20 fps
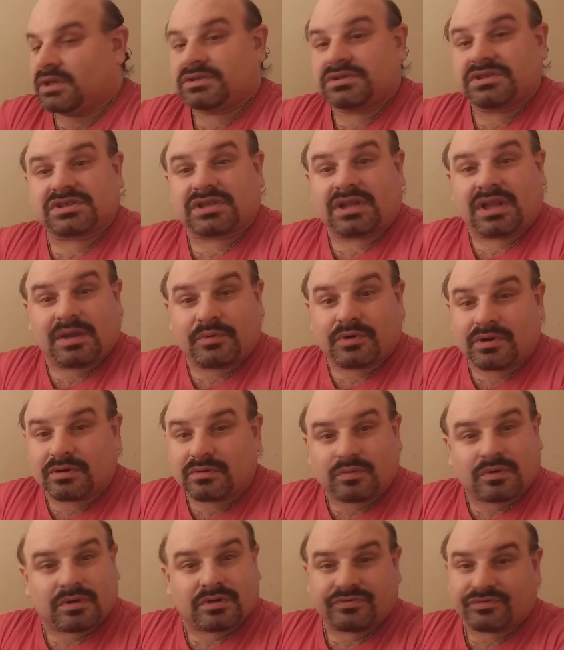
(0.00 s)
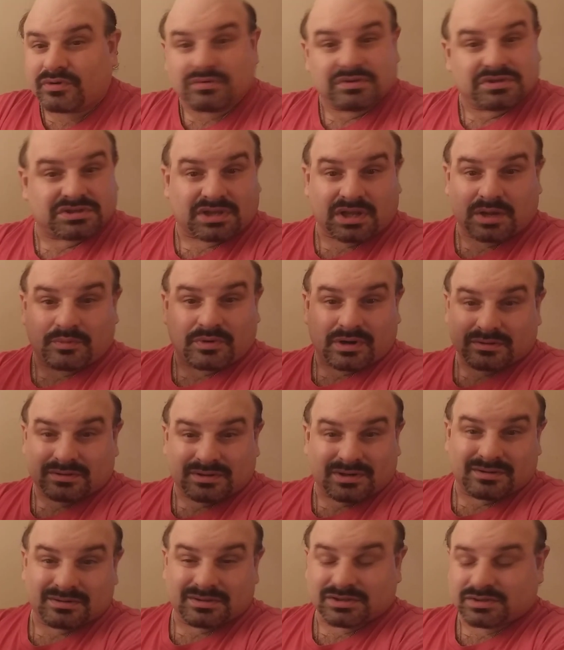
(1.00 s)
Disclaimer, we're going to throw a disclaimer out
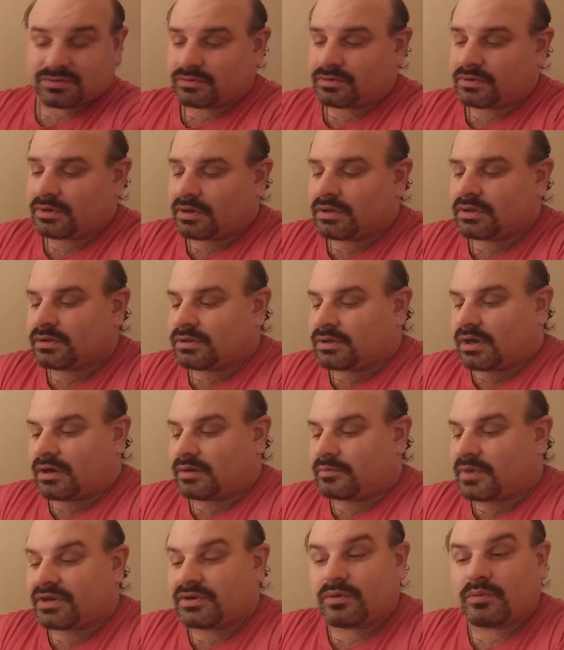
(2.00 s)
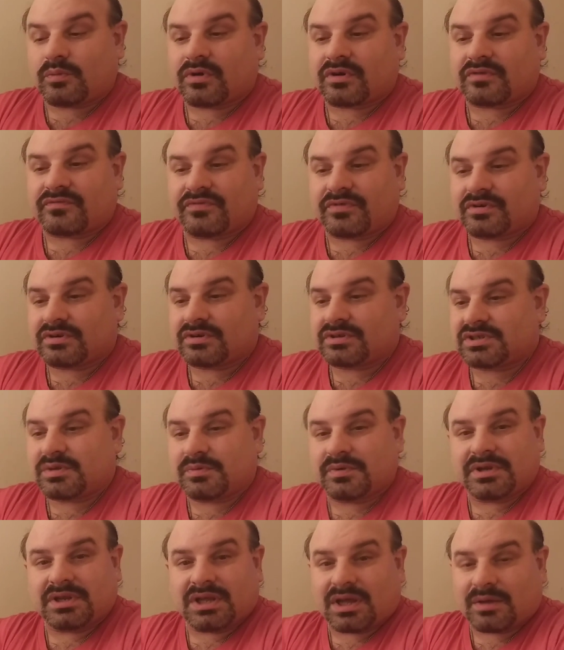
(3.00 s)
there in this one. I don't work for
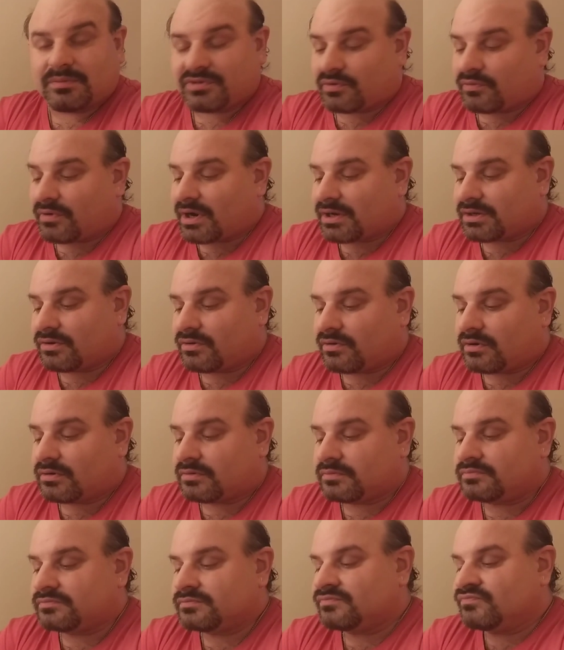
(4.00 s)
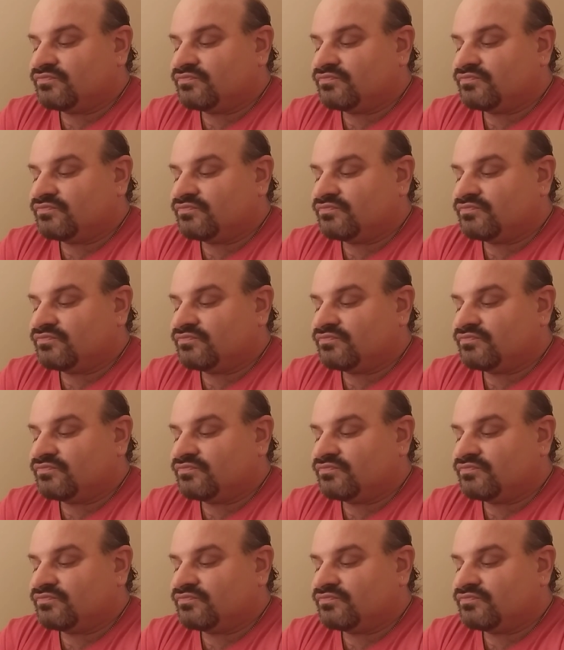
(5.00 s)
CBD Hemp Direct at all.